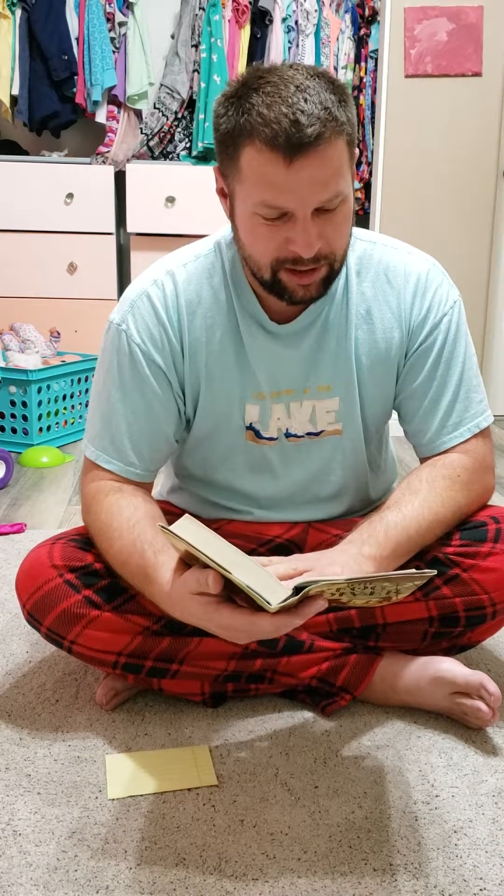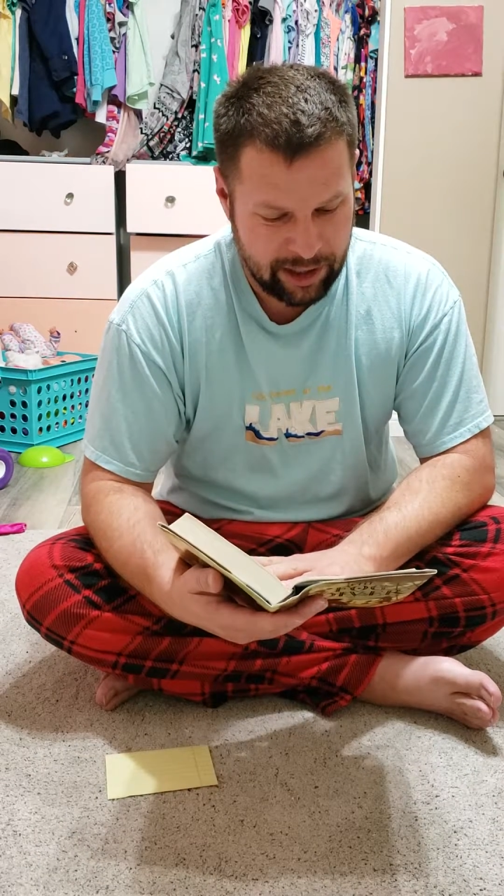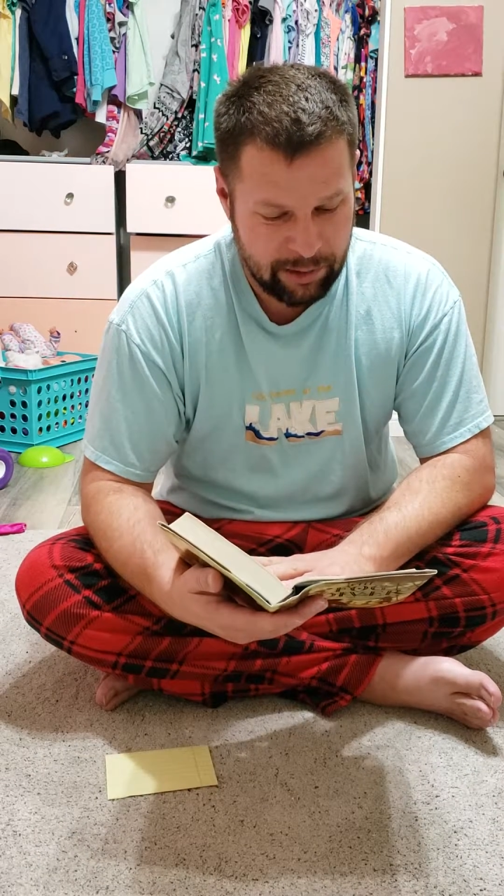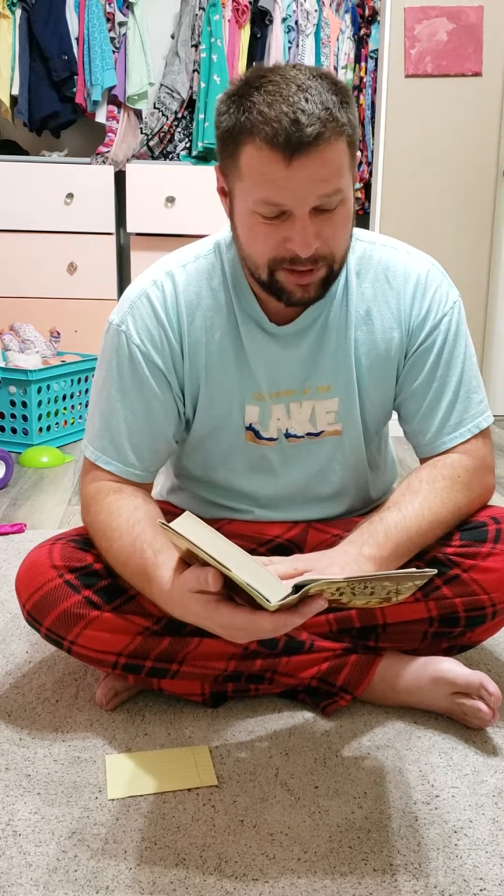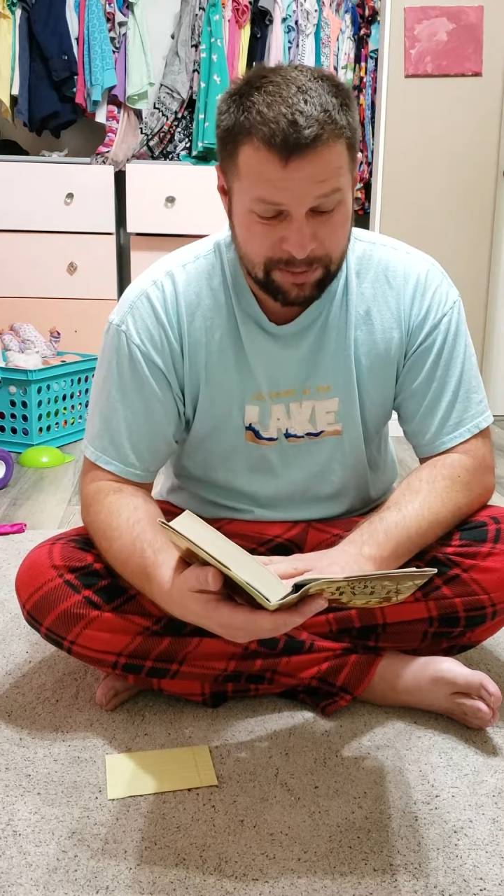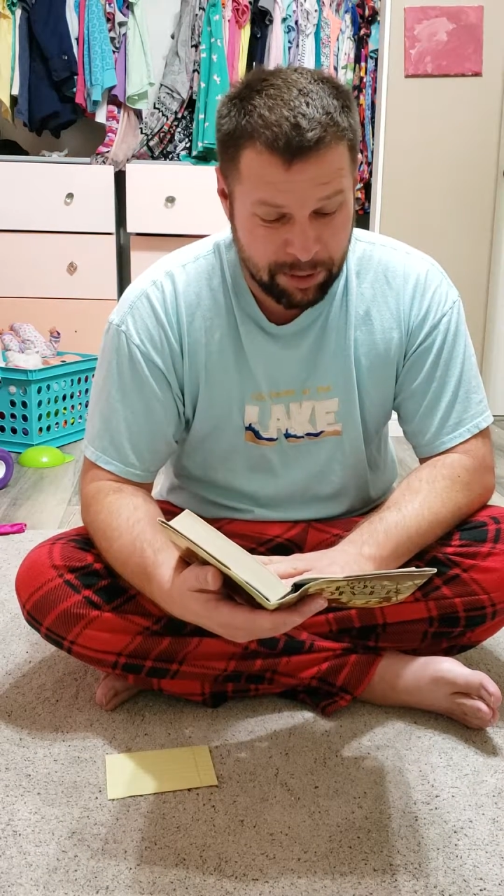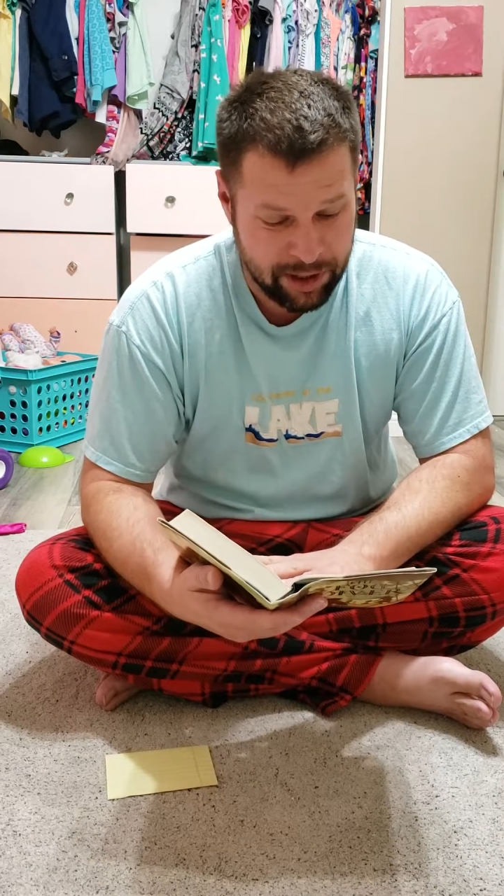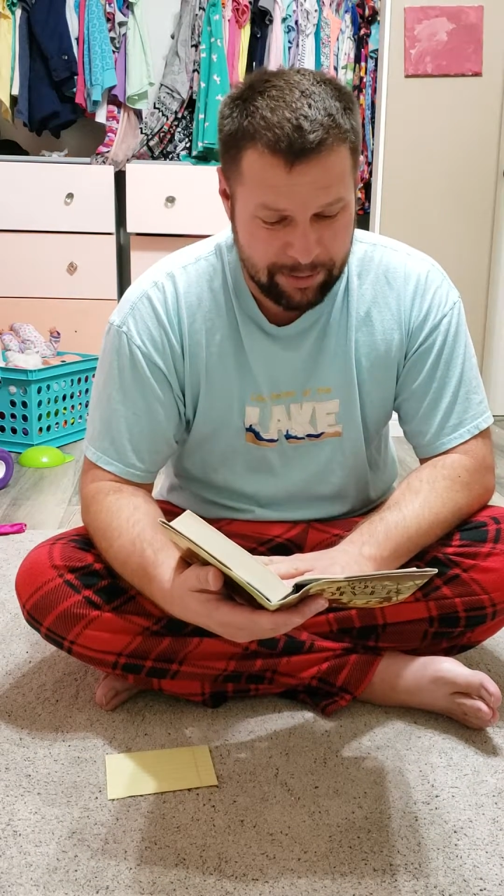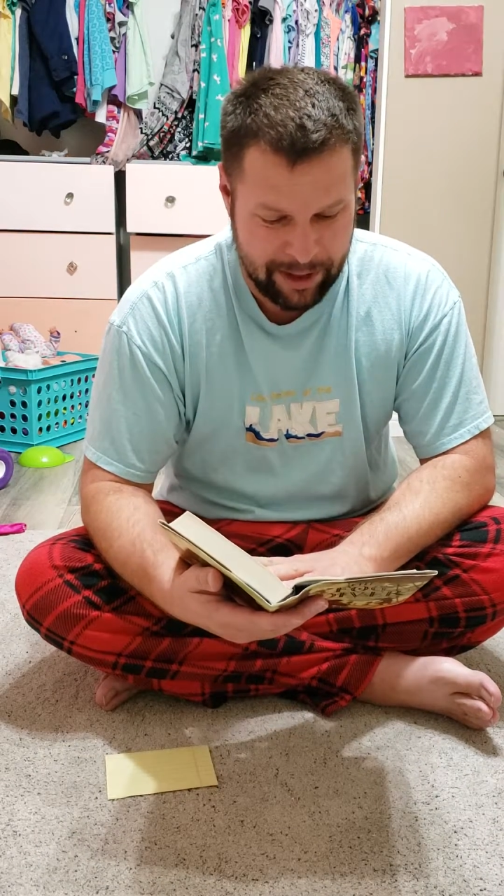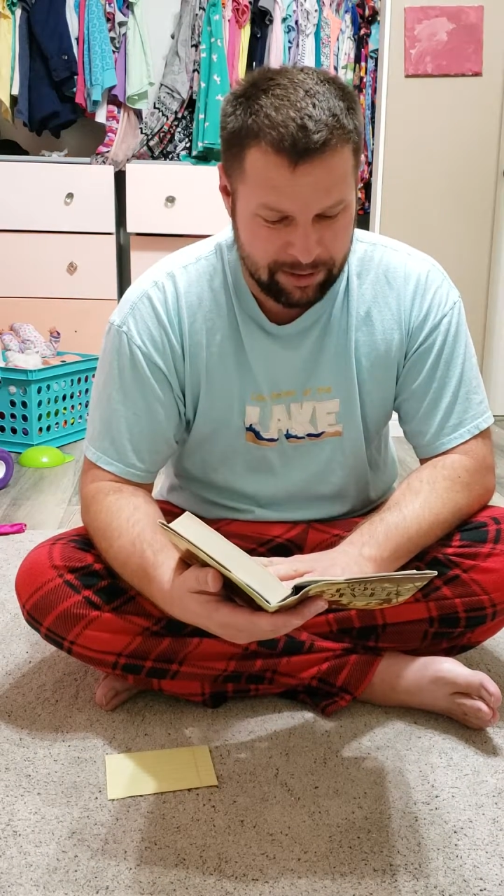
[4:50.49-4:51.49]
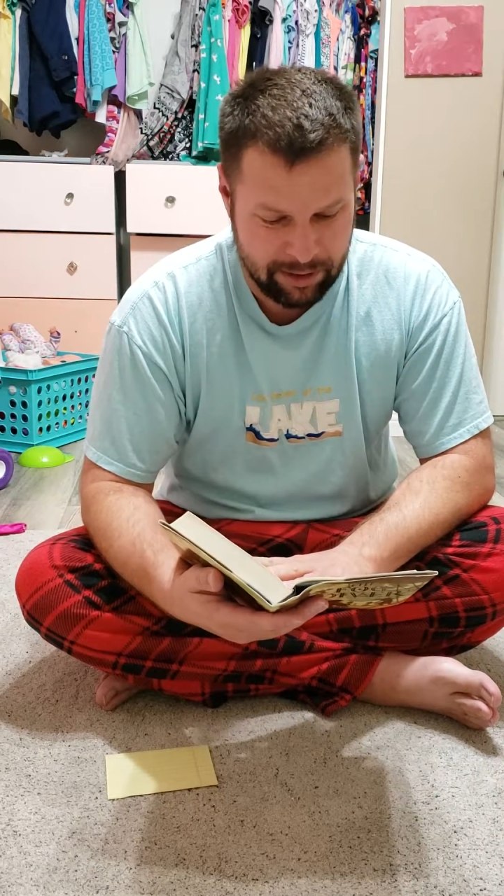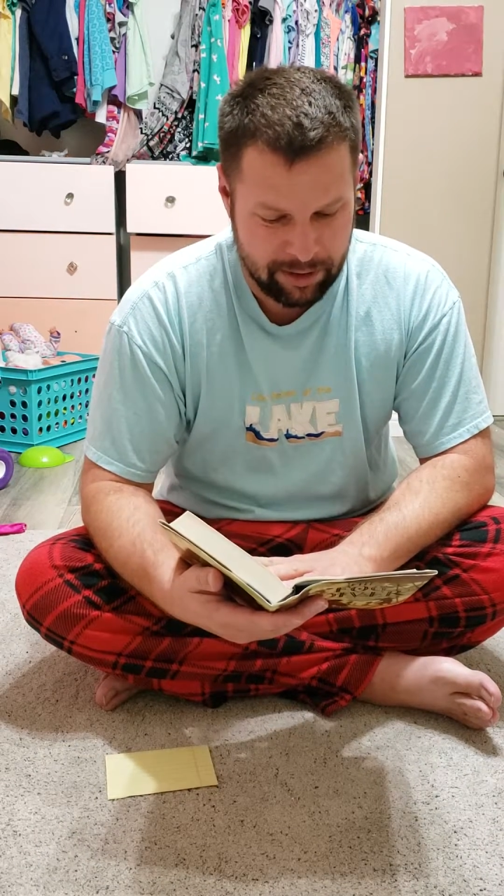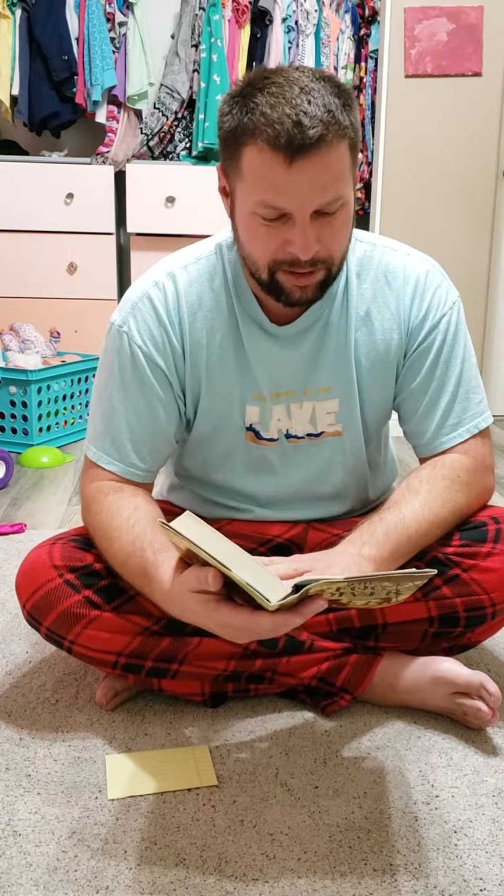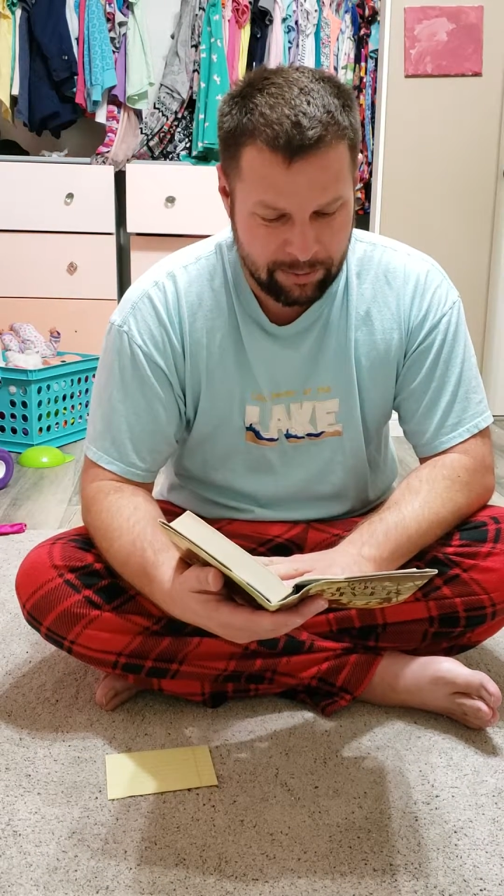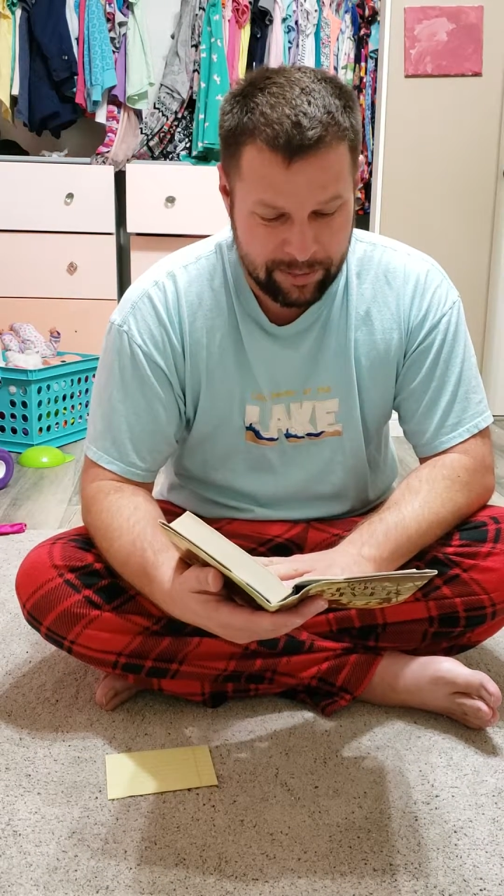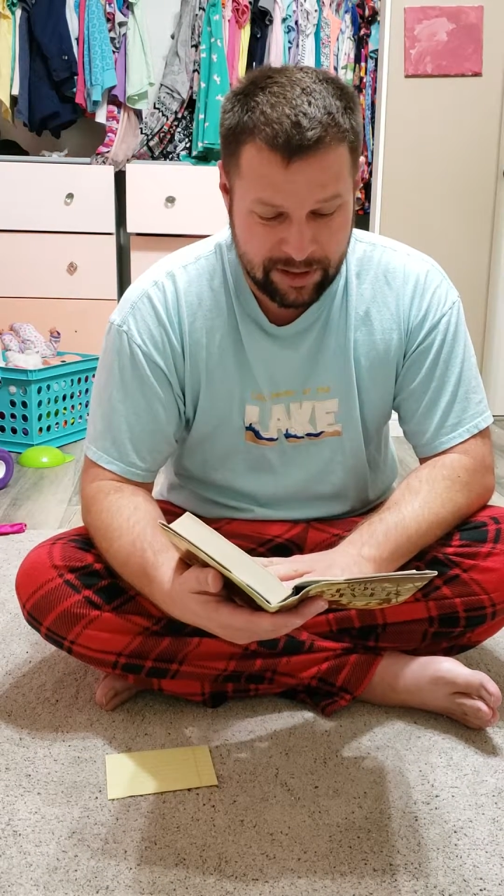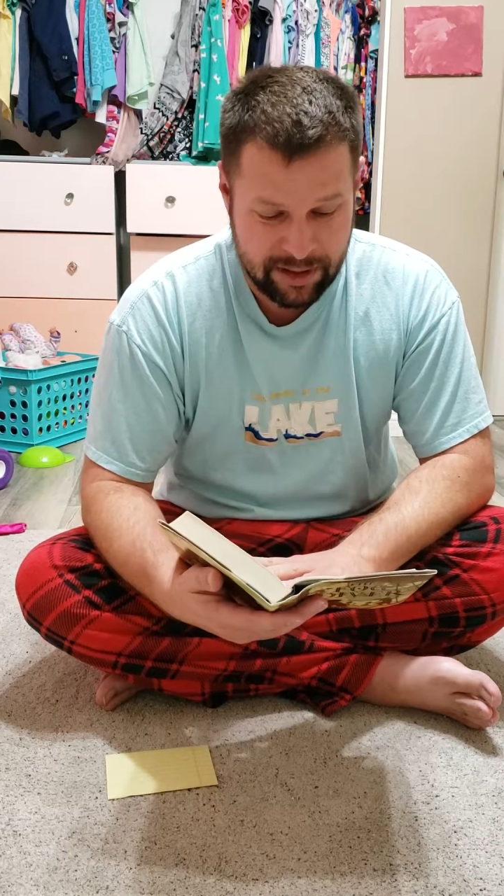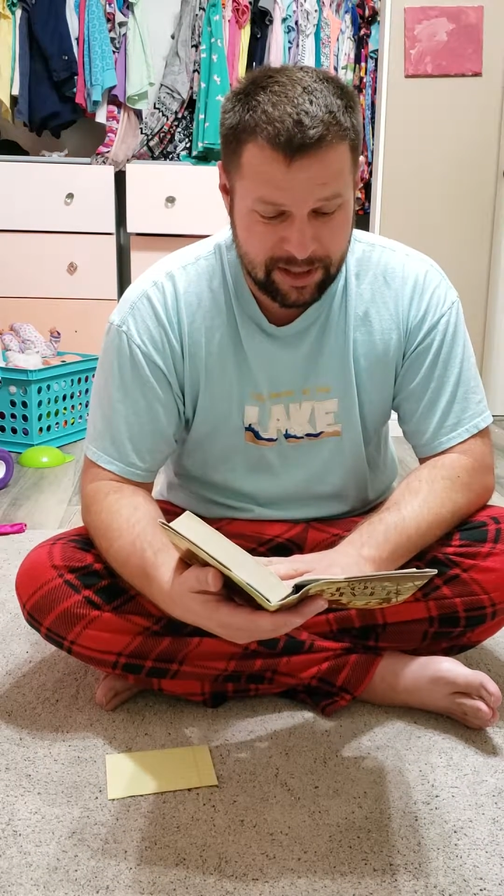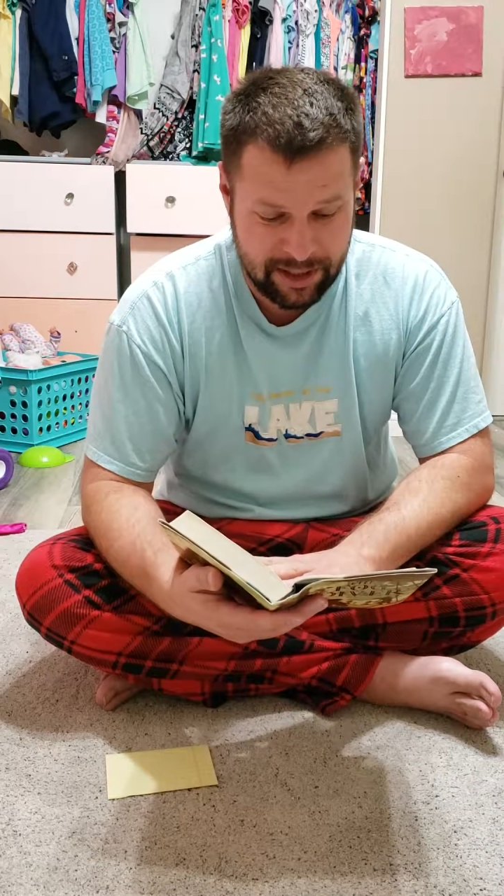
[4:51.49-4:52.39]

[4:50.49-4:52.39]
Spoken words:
He was the boogeyman Mrs.